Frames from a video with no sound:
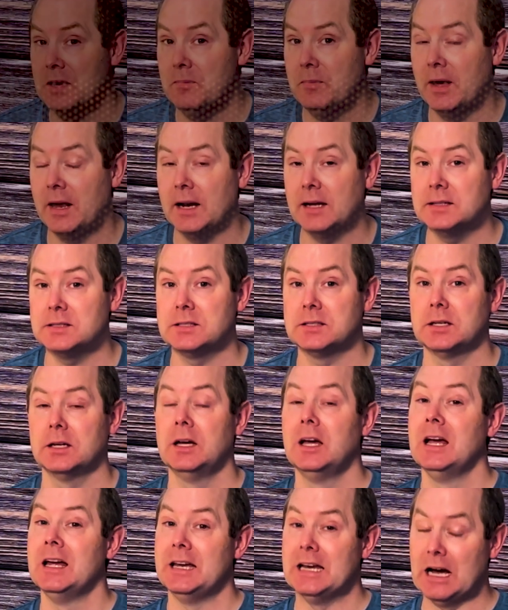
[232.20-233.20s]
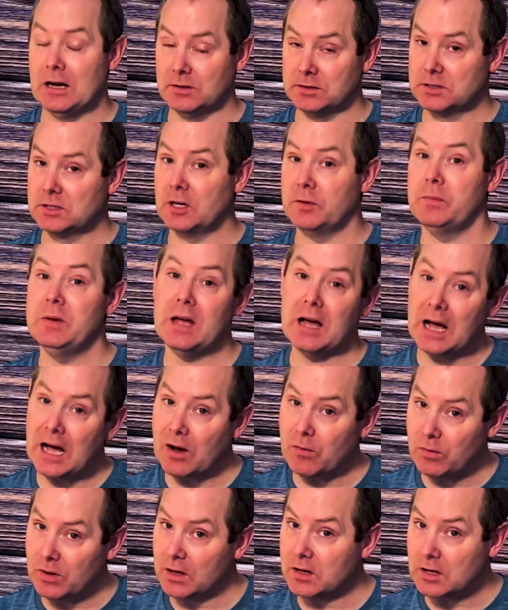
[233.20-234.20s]
minutes. Now it's going to be hot
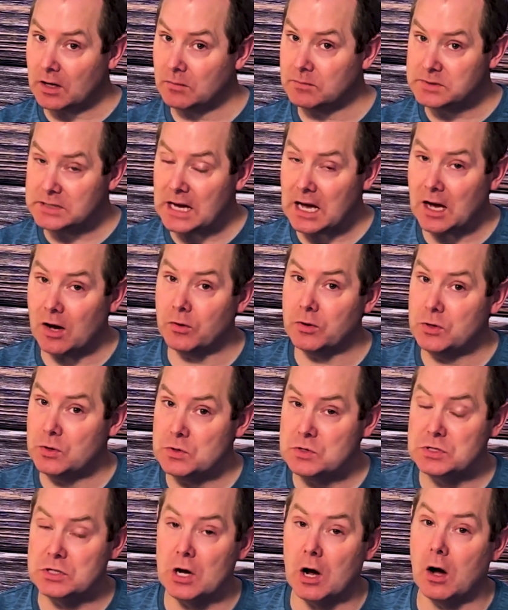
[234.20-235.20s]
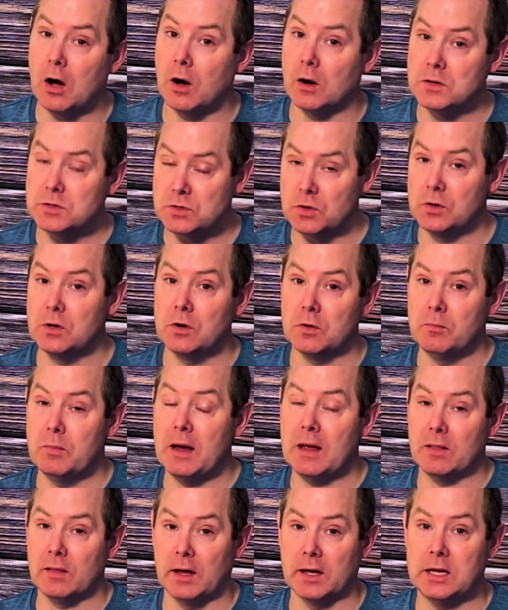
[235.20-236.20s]
when it comes out. Use tongs or your
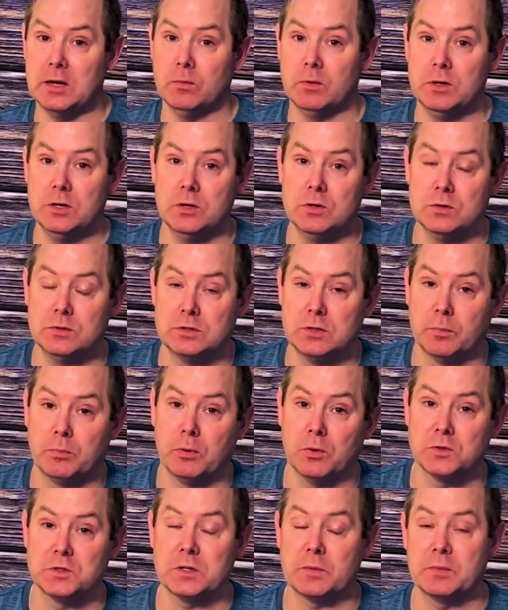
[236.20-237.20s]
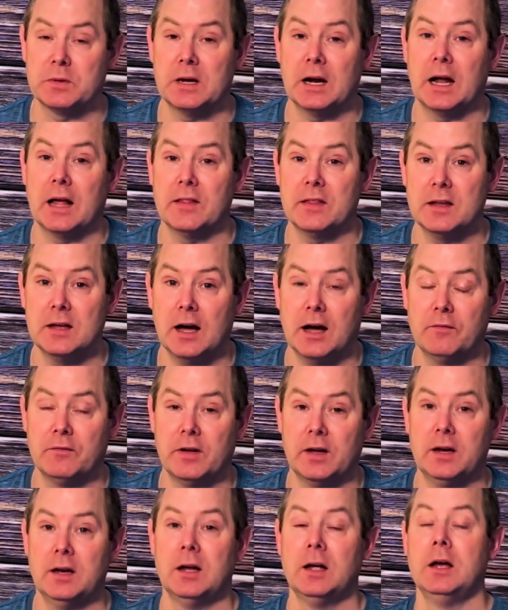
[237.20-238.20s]
mitt like you would use to pull something out of the
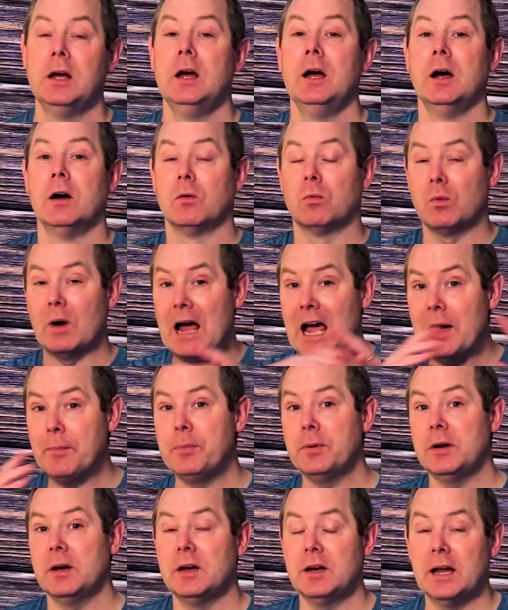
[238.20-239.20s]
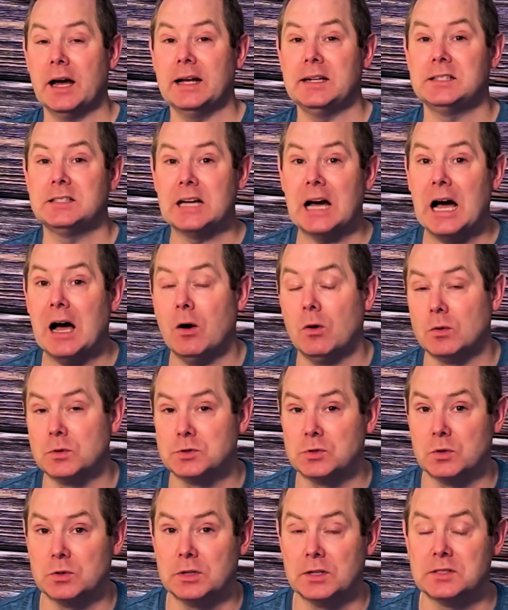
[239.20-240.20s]
oven. Wrap it in a nice towel
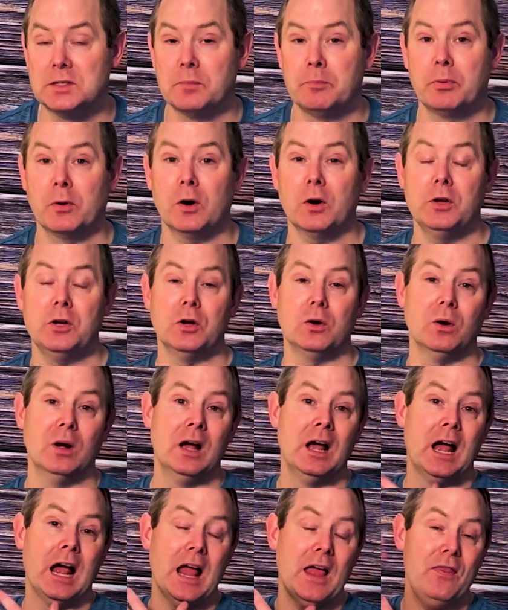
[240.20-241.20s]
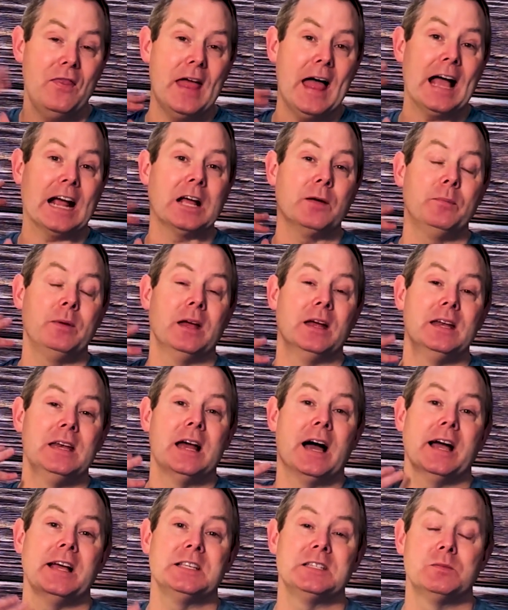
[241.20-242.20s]
so it doesn't burn you, and that could be a
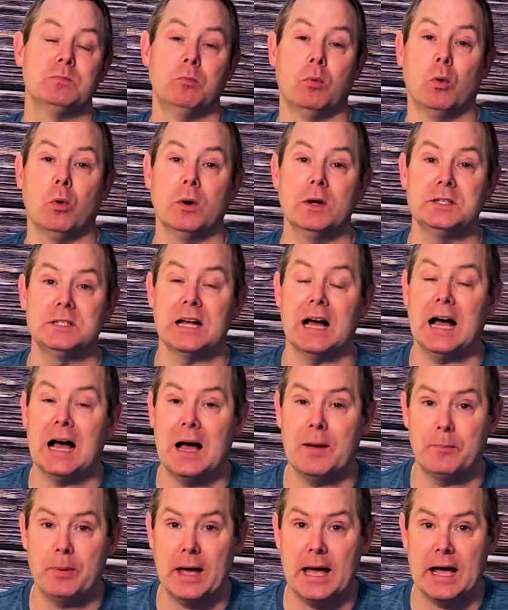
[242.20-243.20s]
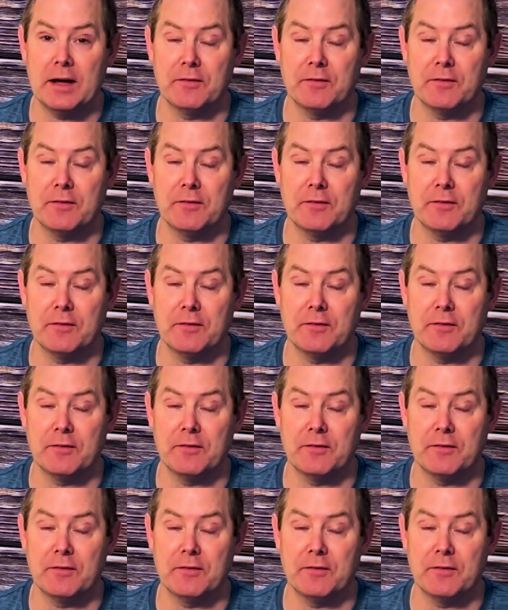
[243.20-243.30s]
nice moist hot pack